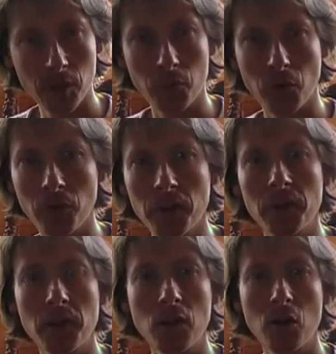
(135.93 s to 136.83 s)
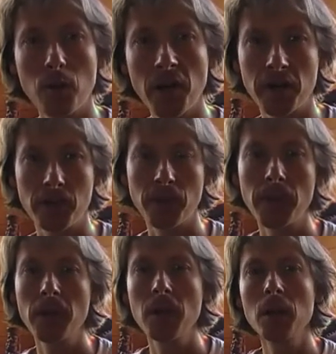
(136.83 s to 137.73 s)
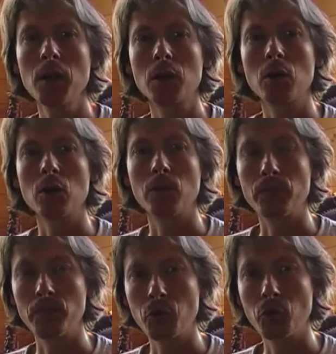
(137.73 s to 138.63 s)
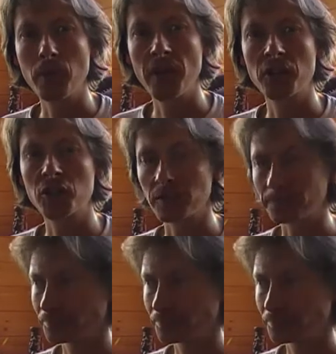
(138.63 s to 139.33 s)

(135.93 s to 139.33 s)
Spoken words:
process in our body. So you imagine